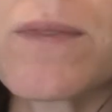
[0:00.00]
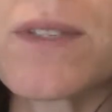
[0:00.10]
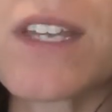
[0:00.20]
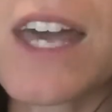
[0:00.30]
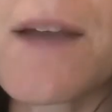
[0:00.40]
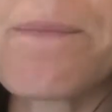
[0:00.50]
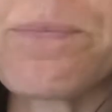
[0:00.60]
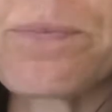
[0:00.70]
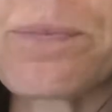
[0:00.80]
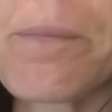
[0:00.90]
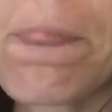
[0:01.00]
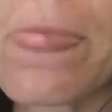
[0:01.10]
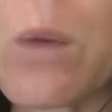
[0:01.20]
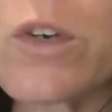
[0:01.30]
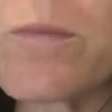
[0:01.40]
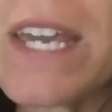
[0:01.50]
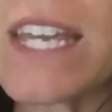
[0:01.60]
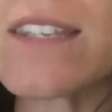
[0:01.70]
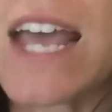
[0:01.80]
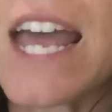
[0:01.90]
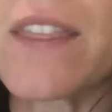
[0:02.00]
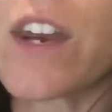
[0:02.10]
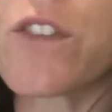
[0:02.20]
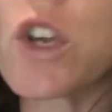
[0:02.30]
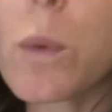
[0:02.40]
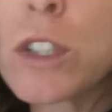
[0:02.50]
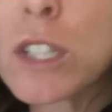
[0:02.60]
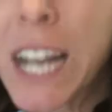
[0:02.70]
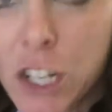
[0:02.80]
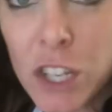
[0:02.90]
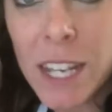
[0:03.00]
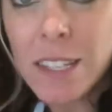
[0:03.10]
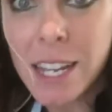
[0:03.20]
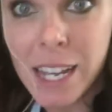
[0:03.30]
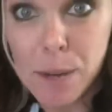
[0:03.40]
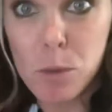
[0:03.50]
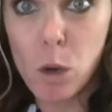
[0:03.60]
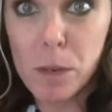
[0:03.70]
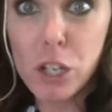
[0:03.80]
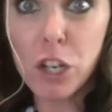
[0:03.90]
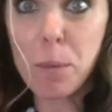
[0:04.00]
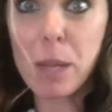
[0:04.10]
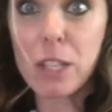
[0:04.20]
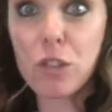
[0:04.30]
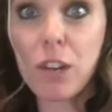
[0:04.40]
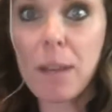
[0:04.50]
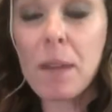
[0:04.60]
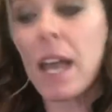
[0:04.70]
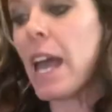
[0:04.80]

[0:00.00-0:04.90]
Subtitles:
See that? Which means that if you would touch this, it get absorbed into your bloodstream,